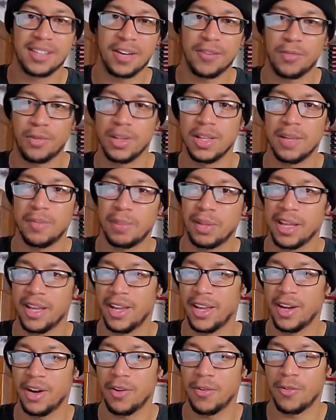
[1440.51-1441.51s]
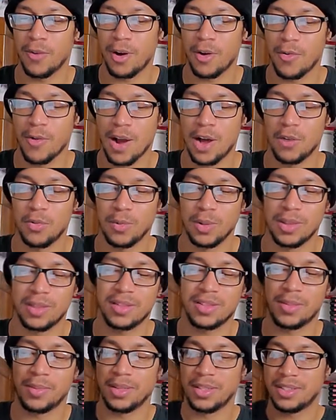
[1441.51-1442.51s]
where they play around with
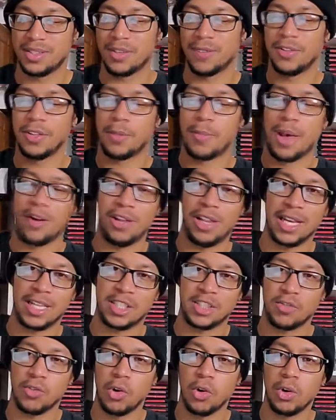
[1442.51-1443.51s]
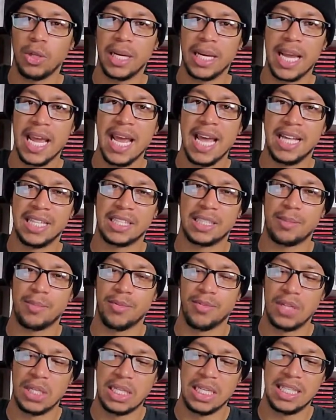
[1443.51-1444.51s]
some of the stuff in the parallax scrolling and some
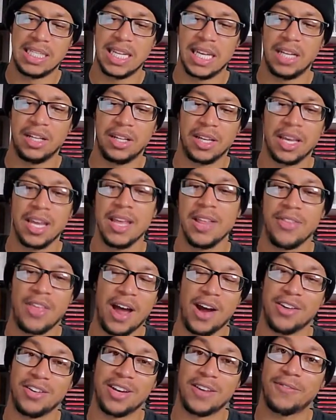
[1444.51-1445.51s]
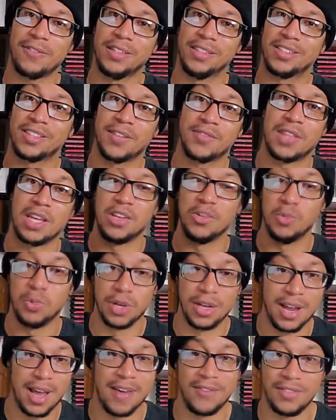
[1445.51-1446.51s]
of the detailing that are definitely stuff that you
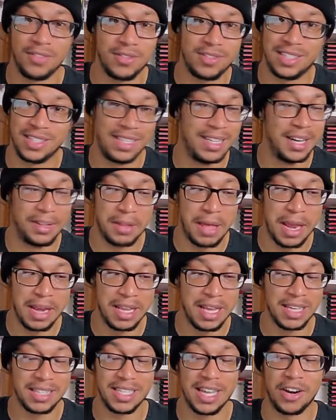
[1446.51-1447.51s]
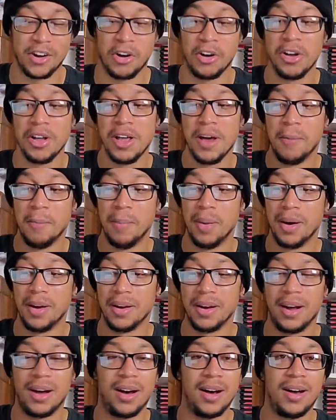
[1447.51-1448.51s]
wouldn't have seen on the NES at all.
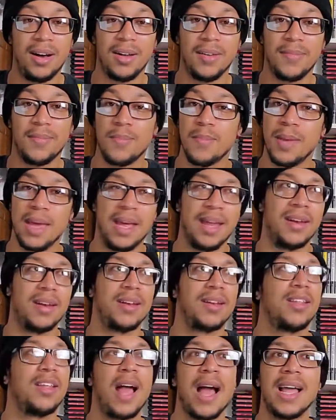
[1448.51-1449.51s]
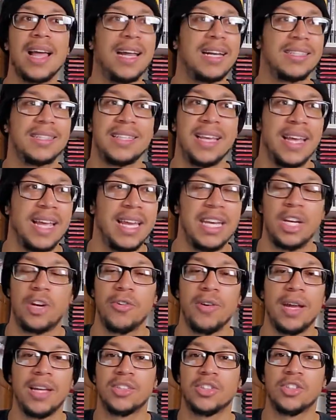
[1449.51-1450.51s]
But man, I gotta say, any
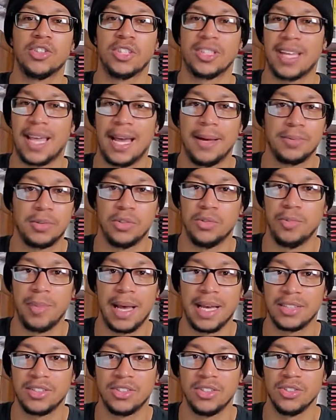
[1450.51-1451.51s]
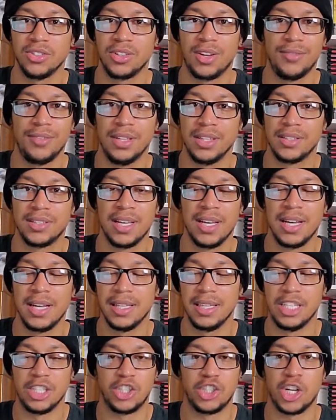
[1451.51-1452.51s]
creators are just absolute masters of this
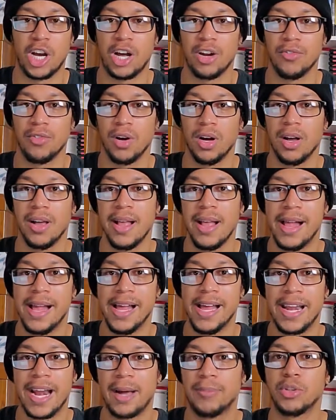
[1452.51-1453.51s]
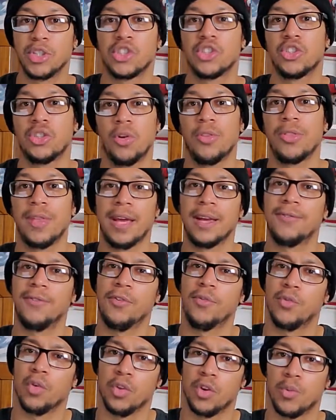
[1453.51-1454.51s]
genre, and I'm just so thankful
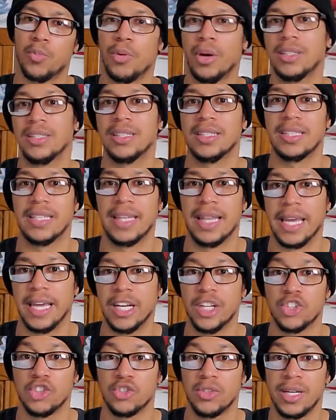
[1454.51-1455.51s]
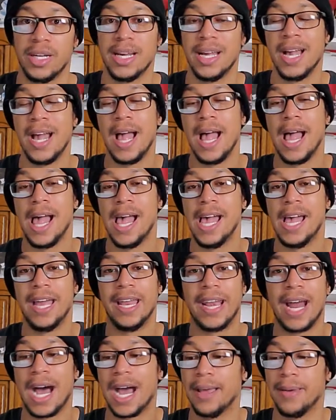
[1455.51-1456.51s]
for their presence in the industry.
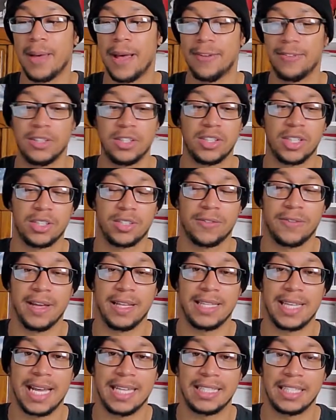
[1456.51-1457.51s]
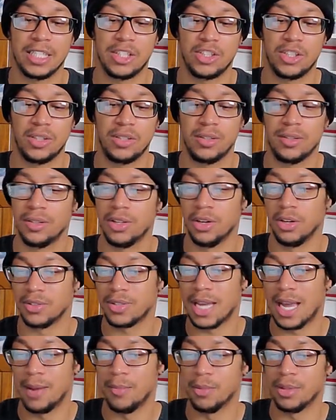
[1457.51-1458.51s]
And I am having such a fantastic
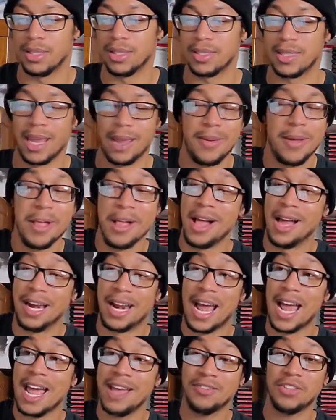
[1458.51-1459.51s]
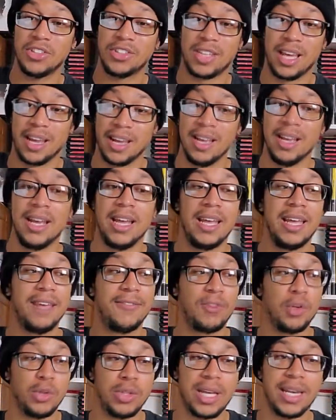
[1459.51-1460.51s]
time with this game. And I have to say, if
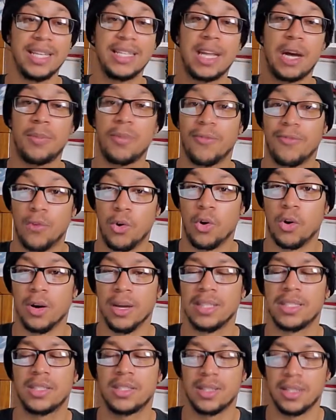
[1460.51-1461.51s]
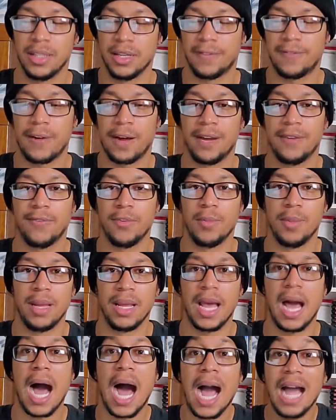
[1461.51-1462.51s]
there was any doubt before, it's solidified it for me.
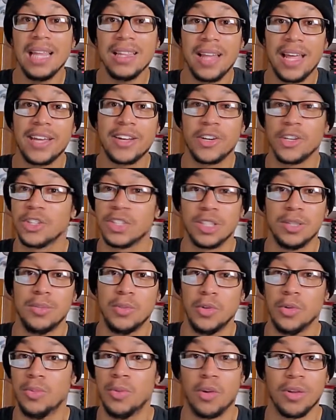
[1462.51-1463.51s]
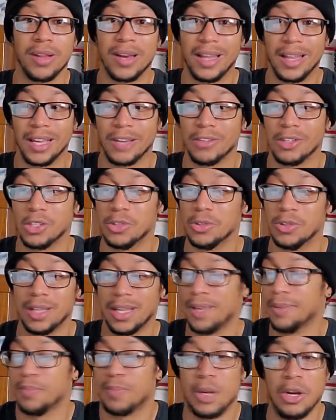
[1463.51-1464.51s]
I like Curse of the Moon more than I like Ritual of the
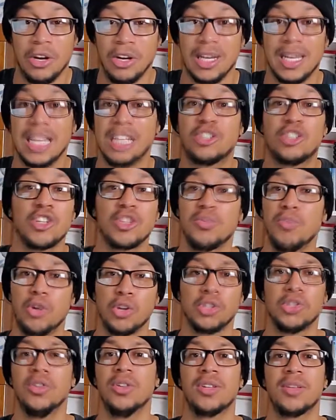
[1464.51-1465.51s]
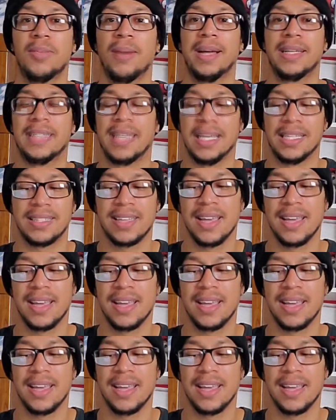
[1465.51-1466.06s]
Night, period. It's just more suited to my taste.